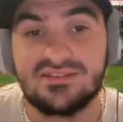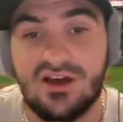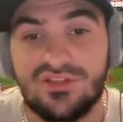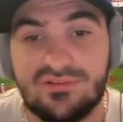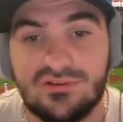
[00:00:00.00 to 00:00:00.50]

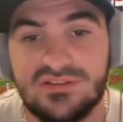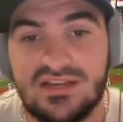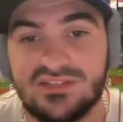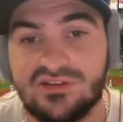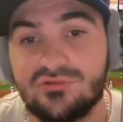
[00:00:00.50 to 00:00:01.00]
healthy
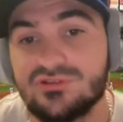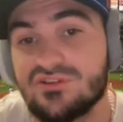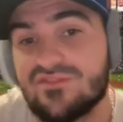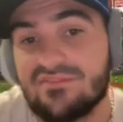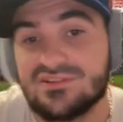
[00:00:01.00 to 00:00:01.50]
rotation? Who's your
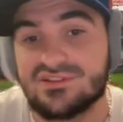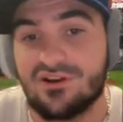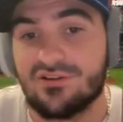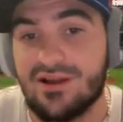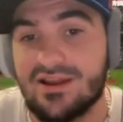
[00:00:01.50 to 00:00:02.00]
favorite
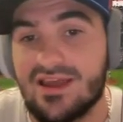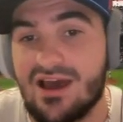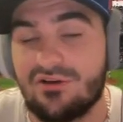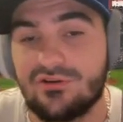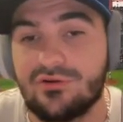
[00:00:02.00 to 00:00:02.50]
starter right
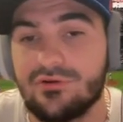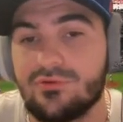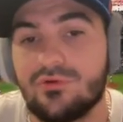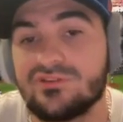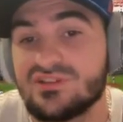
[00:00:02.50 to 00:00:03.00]
now, and
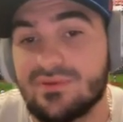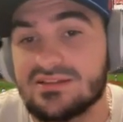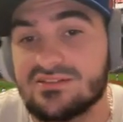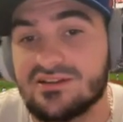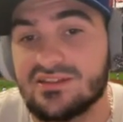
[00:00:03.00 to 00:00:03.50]
who is your pick
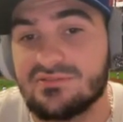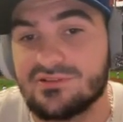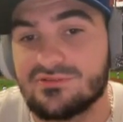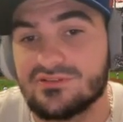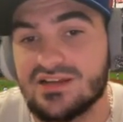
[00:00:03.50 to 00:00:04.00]
to click in
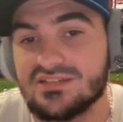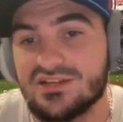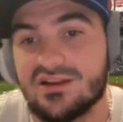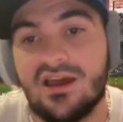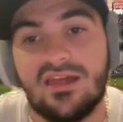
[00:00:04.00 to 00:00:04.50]
this
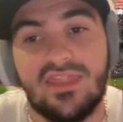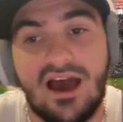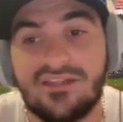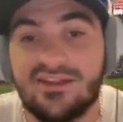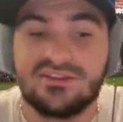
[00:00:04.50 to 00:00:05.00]
rotation
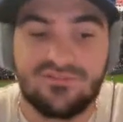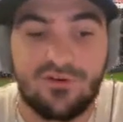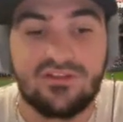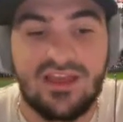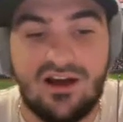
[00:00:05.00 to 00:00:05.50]
now that it's
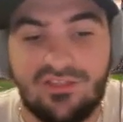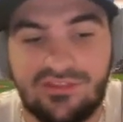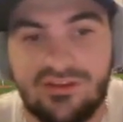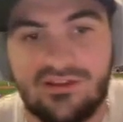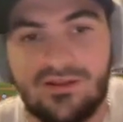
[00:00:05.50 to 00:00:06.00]
fully healthy?